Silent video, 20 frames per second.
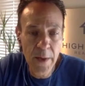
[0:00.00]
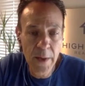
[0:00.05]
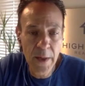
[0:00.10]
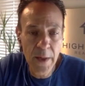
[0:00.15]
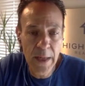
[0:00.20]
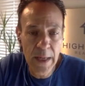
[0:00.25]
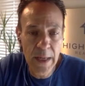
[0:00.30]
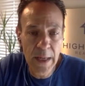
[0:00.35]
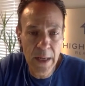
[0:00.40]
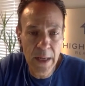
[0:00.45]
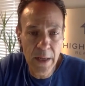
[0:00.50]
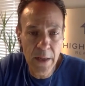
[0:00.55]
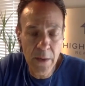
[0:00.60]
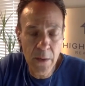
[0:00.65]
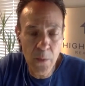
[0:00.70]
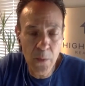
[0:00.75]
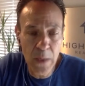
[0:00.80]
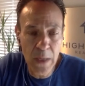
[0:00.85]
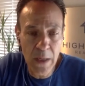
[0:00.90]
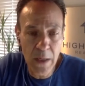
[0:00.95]

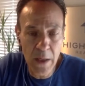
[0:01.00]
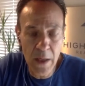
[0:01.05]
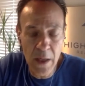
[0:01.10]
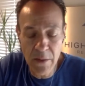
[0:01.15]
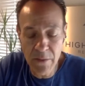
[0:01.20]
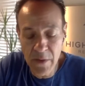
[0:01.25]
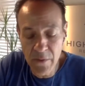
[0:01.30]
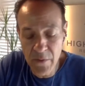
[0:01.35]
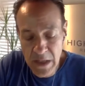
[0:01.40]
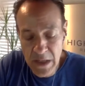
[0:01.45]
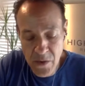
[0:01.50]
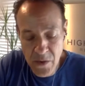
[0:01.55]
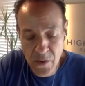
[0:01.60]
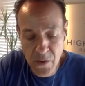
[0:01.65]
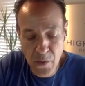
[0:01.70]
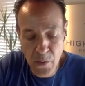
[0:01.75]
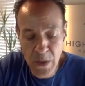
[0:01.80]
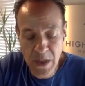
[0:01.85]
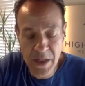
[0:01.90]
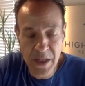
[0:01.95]
And we had a lot of
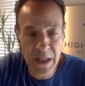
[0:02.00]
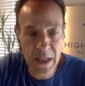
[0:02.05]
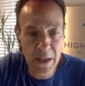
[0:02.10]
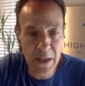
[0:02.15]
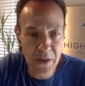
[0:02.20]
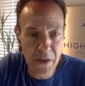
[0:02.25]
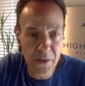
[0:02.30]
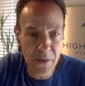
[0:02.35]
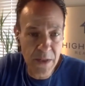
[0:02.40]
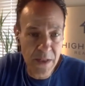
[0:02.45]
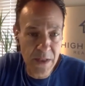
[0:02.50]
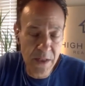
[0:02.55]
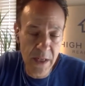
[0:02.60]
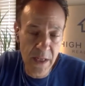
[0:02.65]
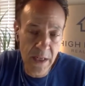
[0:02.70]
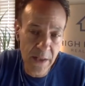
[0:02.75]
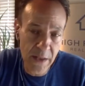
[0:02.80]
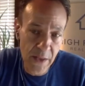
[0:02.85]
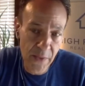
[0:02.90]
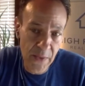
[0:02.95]
investors reaching out to us
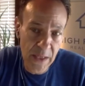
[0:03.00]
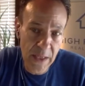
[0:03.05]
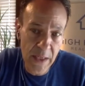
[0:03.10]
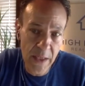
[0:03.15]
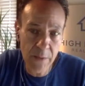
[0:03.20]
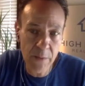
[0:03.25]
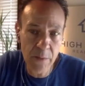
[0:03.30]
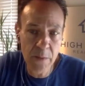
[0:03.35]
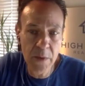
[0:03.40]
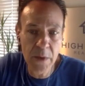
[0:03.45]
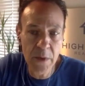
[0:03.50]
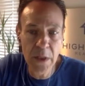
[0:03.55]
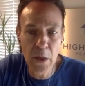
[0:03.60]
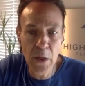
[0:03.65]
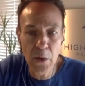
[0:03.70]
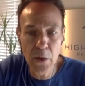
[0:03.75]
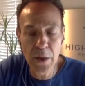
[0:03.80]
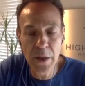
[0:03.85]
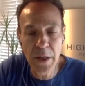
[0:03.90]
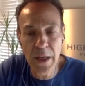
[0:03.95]
saying that they, you
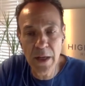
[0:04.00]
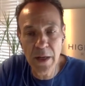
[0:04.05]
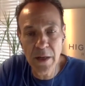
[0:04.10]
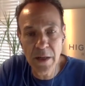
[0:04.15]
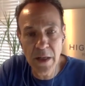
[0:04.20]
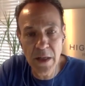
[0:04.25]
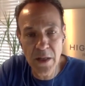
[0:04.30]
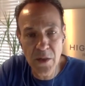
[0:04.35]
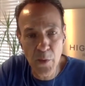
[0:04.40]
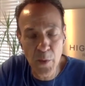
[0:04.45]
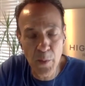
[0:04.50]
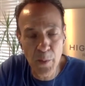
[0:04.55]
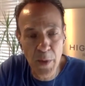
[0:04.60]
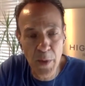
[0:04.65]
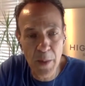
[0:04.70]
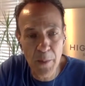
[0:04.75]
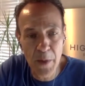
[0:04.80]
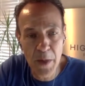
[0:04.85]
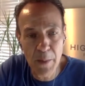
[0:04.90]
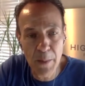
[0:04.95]
know, couldn't get in touch with the
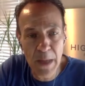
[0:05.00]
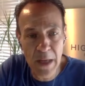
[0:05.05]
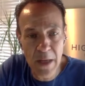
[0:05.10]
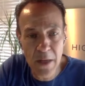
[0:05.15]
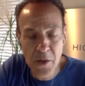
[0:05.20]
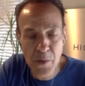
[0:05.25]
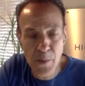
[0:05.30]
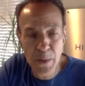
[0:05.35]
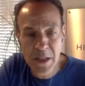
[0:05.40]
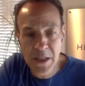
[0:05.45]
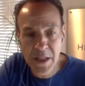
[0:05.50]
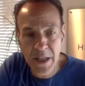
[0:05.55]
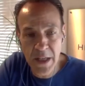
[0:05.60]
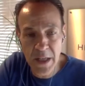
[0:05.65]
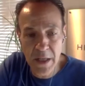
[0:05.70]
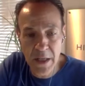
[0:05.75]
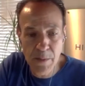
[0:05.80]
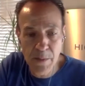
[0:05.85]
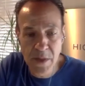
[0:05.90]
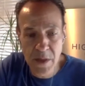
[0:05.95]
property management
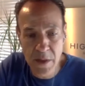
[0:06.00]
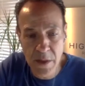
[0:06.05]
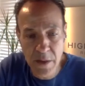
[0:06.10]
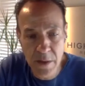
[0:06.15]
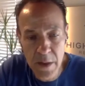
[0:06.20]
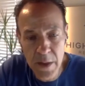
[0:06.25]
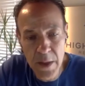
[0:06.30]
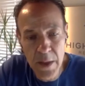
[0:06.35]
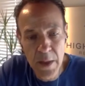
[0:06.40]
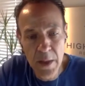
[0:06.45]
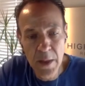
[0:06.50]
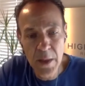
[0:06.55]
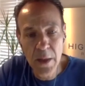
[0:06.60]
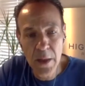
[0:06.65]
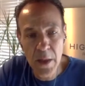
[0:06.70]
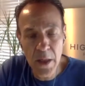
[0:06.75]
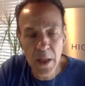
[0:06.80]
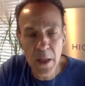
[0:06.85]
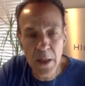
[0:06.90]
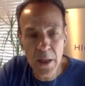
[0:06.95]
teams. And,
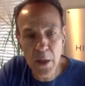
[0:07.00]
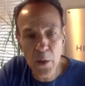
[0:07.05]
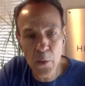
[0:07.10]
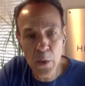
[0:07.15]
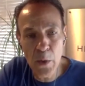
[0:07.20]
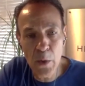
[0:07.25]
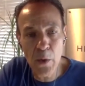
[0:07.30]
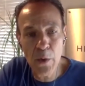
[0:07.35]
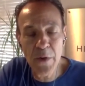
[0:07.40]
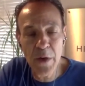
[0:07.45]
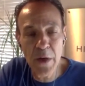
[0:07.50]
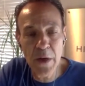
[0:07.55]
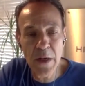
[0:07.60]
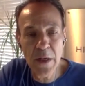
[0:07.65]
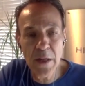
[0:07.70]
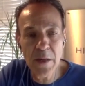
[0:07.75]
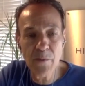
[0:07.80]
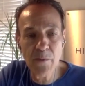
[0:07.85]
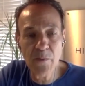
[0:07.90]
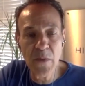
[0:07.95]
you know, we were
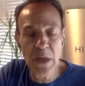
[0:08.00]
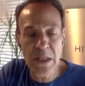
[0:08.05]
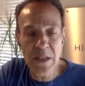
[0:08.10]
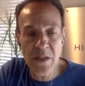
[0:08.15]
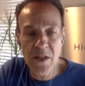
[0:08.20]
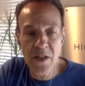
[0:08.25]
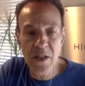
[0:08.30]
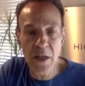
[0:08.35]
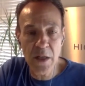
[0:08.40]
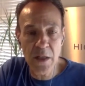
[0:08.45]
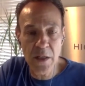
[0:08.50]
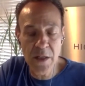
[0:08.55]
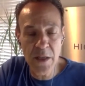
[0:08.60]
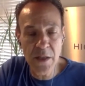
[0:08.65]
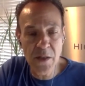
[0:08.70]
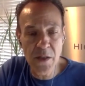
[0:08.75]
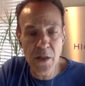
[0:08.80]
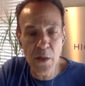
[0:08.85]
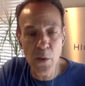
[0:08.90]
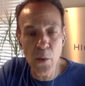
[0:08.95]
very much sucked
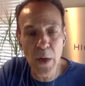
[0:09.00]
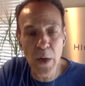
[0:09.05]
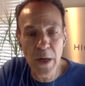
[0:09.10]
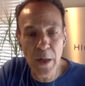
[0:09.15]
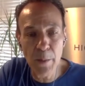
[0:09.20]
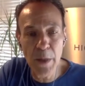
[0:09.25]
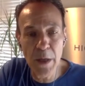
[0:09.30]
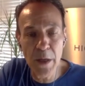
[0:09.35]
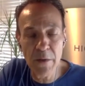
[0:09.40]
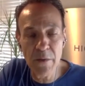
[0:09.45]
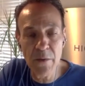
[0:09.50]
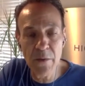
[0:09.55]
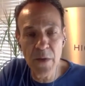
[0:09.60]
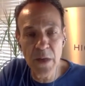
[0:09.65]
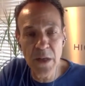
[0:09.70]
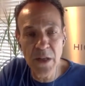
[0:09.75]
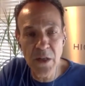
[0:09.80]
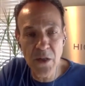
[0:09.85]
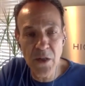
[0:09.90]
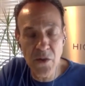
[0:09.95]
into quite a bit of
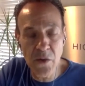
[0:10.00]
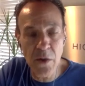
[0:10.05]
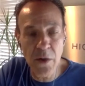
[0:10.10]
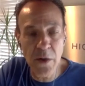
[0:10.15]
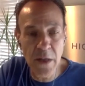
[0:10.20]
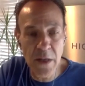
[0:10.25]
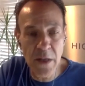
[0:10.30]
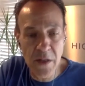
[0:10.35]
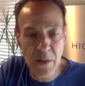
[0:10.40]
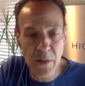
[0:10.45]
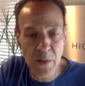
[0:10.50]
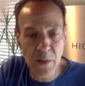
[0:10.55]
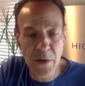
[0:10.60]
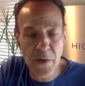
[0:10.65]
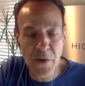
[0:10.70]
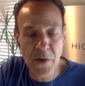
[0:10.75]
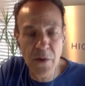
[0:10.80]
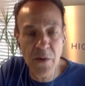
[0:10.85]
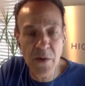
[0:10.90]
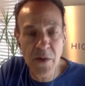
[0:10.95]
additional customer
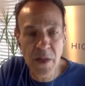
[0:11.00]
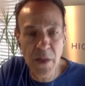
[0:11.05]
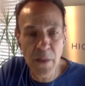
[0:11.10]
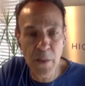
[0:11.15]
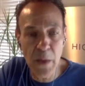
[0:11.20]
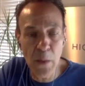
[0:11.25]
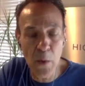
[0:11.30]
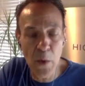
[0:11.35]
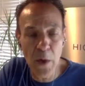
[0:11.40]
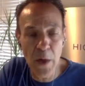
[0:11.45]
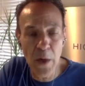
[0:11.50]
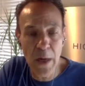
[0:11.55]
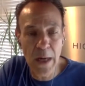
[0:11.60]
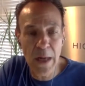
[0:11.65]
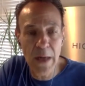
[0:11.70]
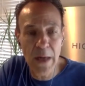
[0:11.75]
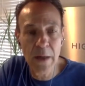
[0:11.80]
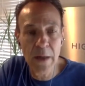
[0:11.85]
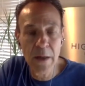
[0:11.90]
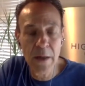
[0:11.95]
service that we were
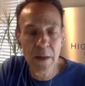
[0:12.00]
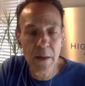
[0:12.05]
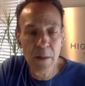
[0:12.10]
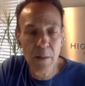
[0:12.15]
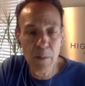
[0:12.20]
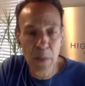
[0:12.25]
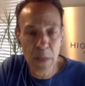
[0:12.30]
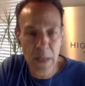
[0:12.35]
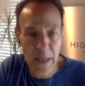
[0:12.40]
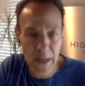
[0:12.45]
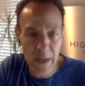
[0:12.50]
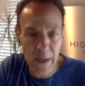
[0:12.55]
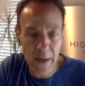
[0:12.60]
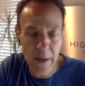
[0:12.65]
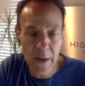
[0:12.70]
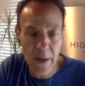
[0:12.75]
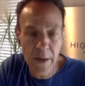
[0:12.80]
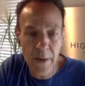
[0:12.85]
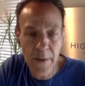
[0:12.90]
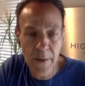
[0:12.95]
not planning on.